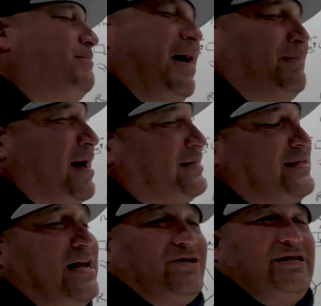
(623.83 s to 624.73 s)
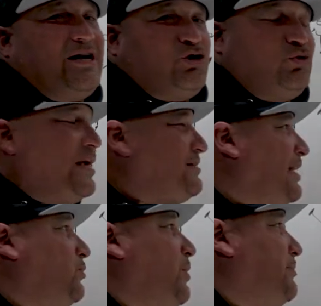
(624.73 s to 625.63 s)
back by the center is not true. That's
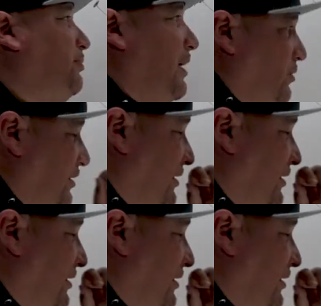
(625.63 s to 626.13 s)
not the way the play was